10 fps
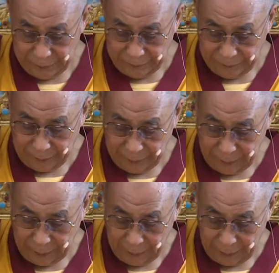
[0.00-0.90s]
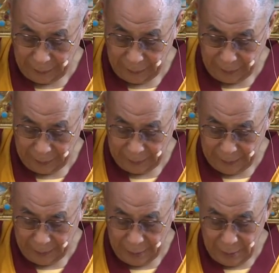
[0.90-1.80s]
You focus your attention to
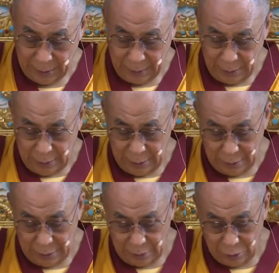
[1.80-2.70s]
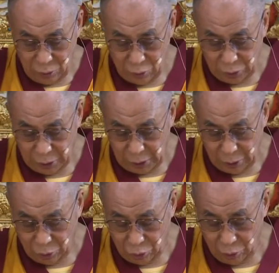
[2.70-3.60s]
them and hold it there. Regarding the
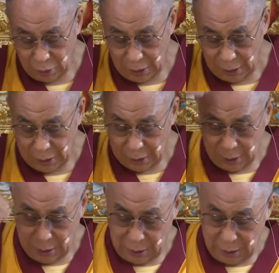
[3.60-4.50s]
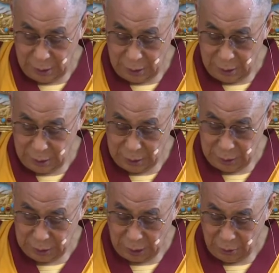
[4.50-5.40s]
object of meditation on inhalation
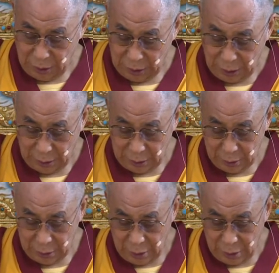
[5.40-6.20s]
and exhalations,